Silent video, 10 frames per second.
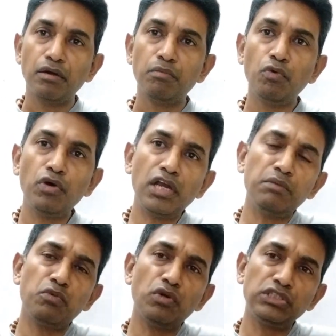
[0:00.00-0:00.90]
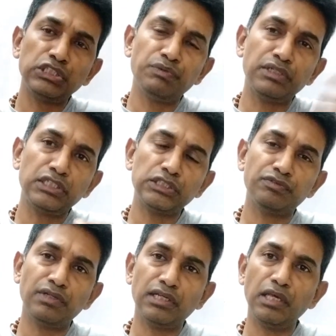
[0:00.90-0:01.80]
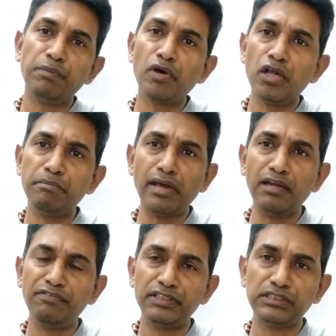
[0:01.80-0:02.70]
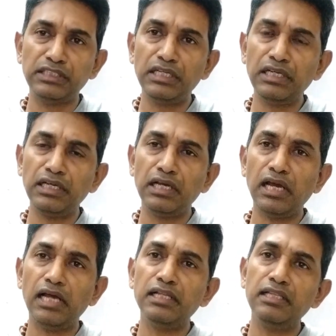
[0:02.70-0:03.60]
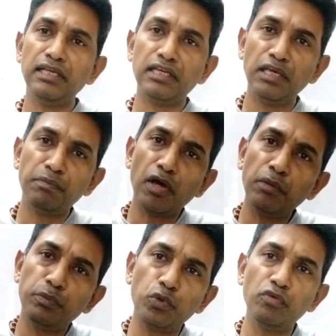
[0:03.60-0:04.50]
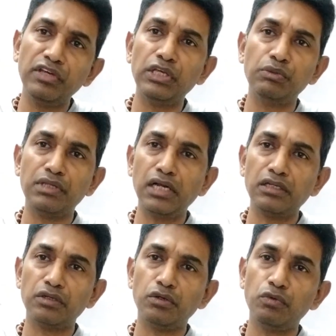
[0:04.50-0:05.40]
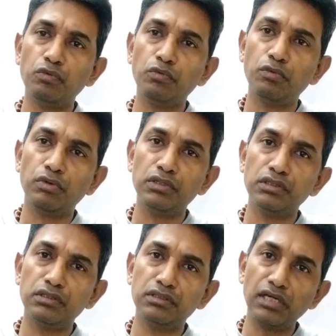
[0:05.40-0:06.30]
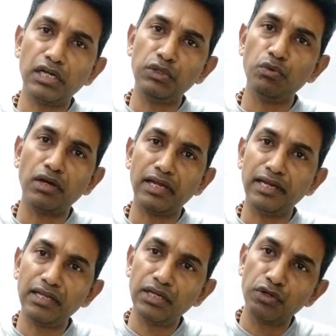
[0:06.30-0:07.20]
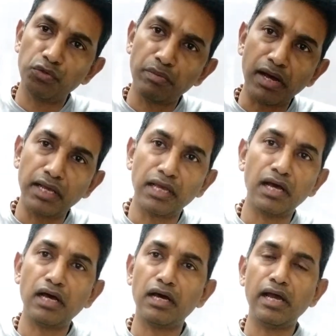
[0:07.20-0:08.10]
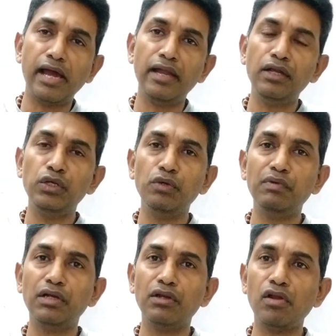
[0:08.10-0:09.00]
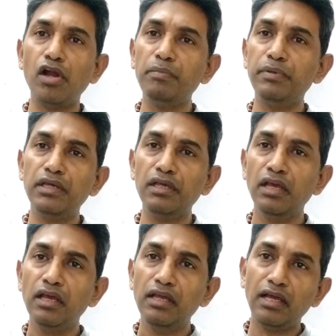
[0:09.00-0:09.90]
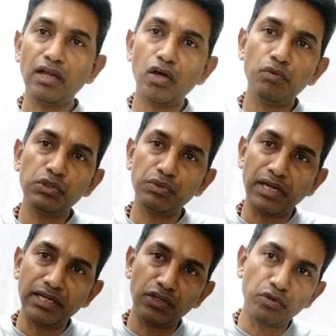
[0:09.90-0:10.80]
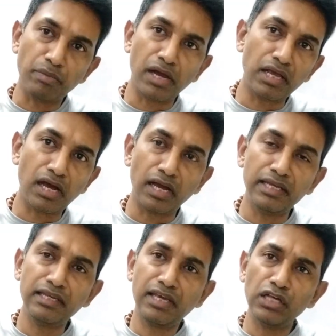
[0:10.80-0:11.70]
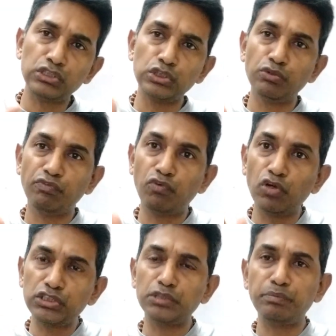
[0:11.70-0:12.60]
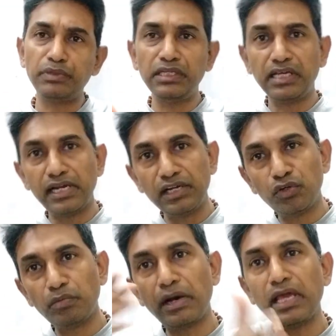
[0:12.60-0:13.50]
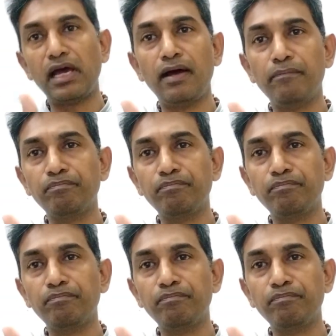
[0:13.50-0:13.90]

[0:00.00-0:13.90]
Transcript: more and more situations will keep on manifesting and then they keep on proving you that you are getting into Maya and you will not be allowed to get into Maya. In case you forcibly get into Maya,